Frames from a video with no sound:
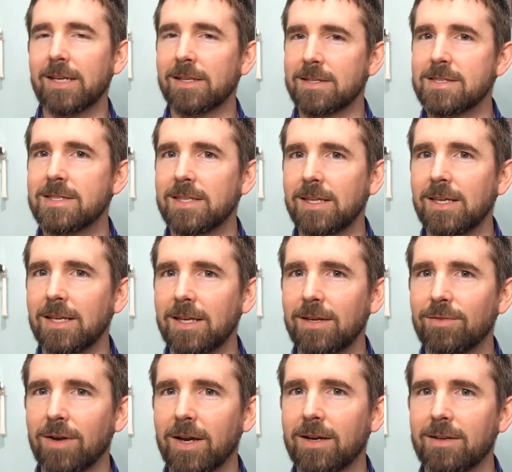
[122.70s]
he can see,
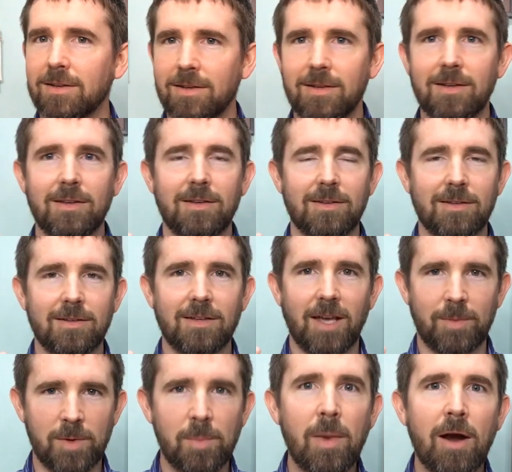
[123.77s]
right?
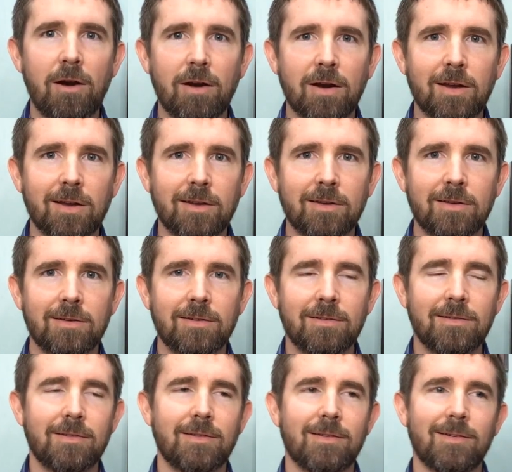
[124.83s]
I'm an American.
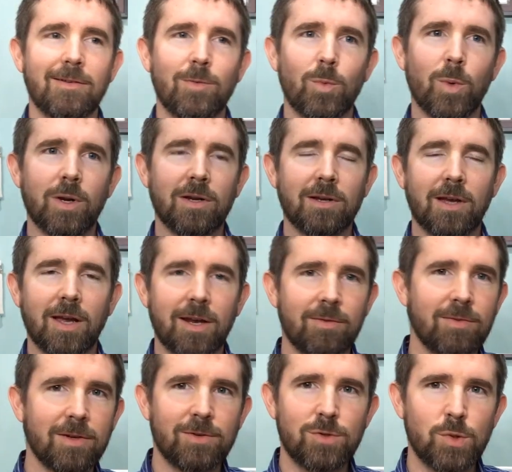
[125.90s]
We're in kind
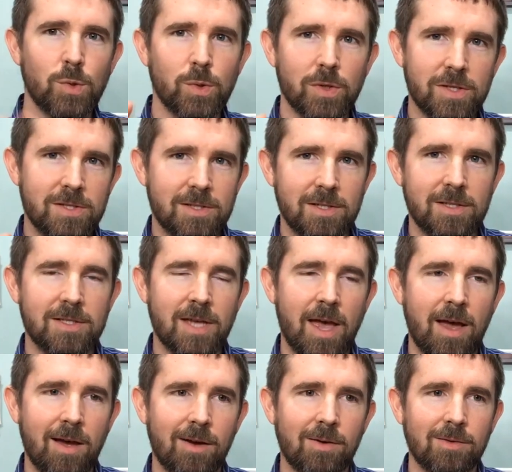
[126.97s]
of a touristy
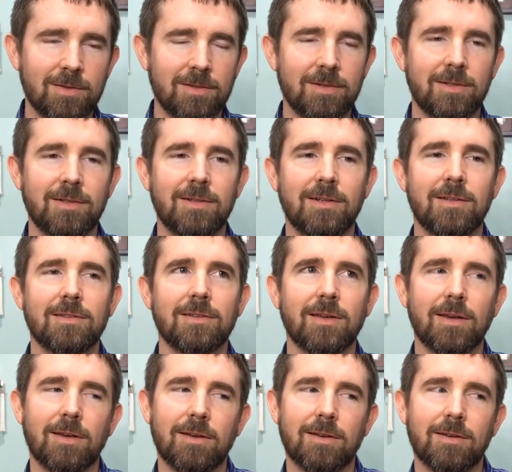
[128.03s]
town. It's
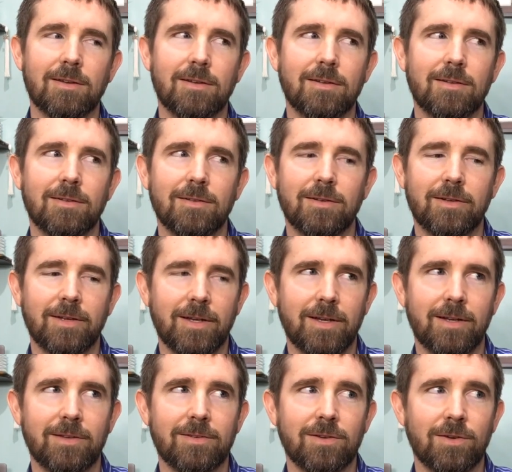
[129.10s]
like looking at
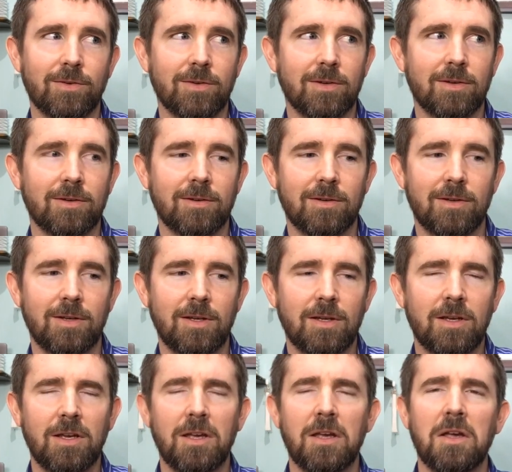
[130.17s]
us going,
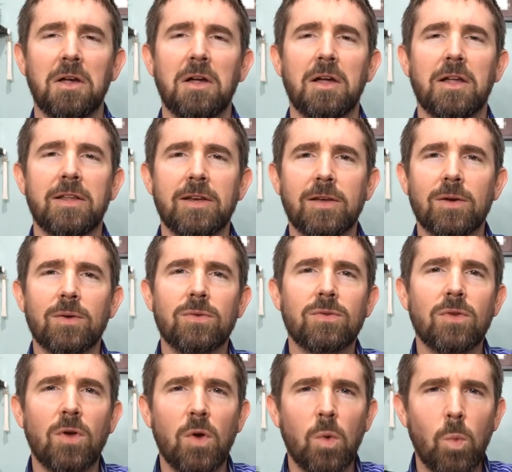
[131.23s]
and he goes,
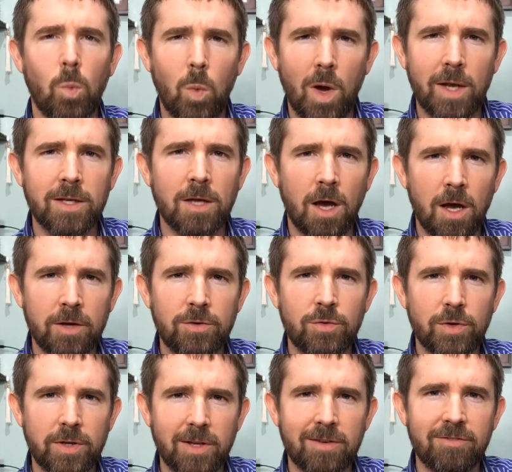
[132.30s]

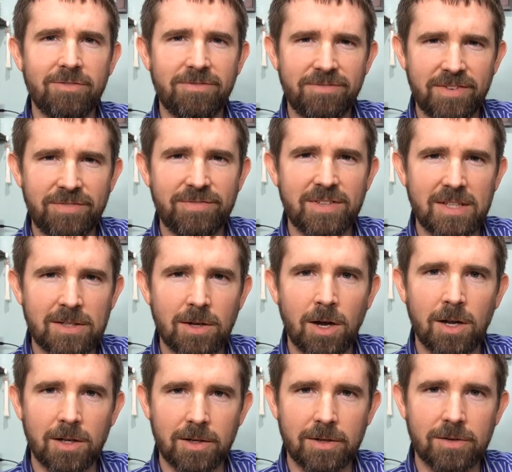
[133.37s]

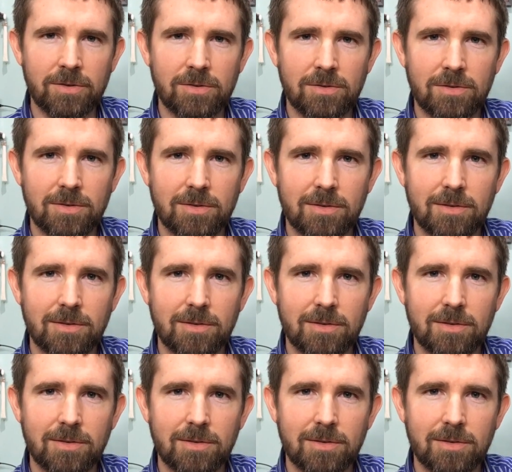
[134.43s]
$150.